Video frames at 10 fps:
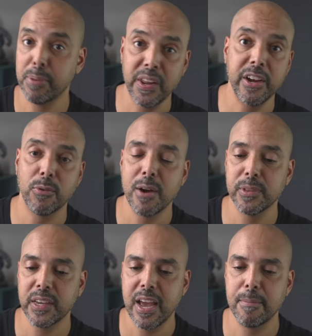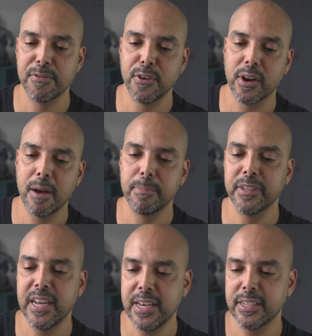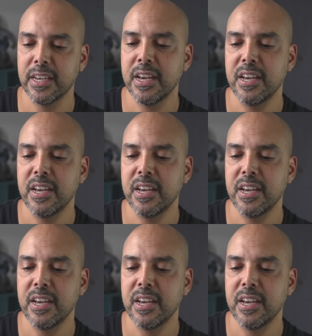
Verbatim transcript: playing around with the camera for a couple of days.